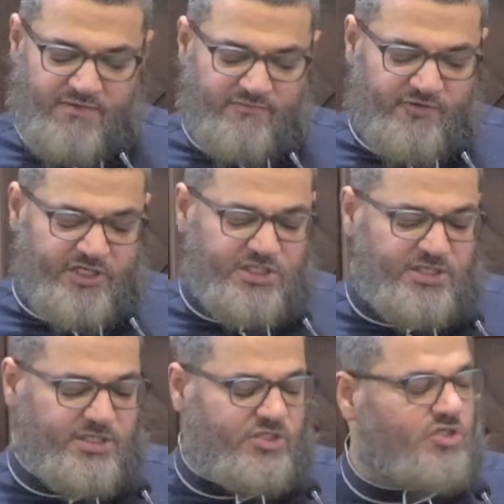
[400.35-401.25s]

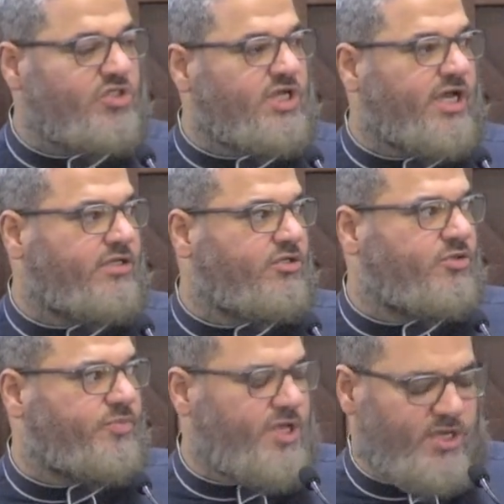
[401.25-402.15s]
envisioned this society
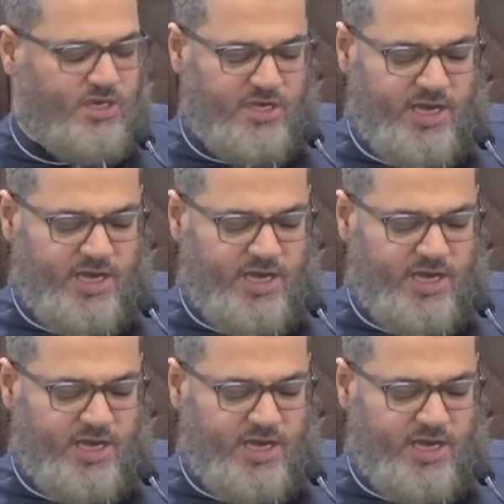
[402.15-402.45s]
to be